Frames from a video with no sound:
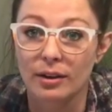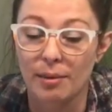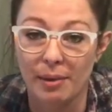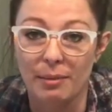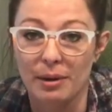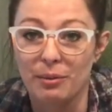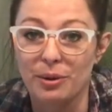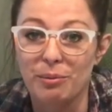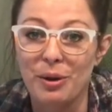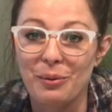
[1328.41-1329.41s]
I might be able
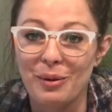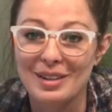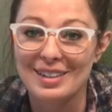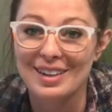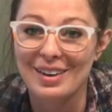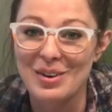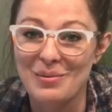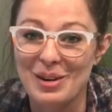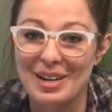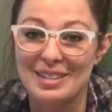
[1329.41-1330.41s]
to put one together,
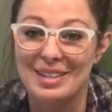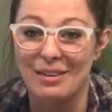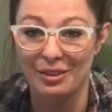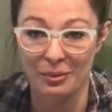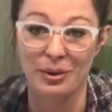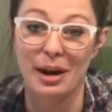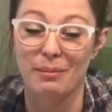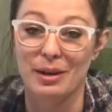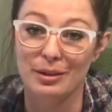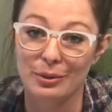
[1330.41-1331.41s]
but it definitely would not
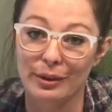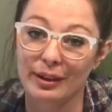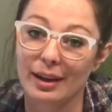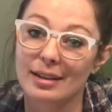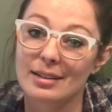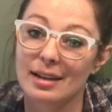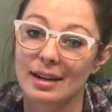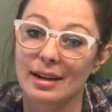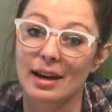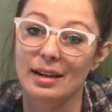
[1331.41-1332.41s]
be as organized
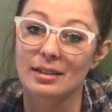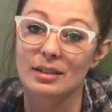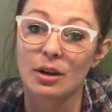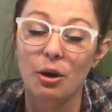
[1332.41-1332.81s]
and as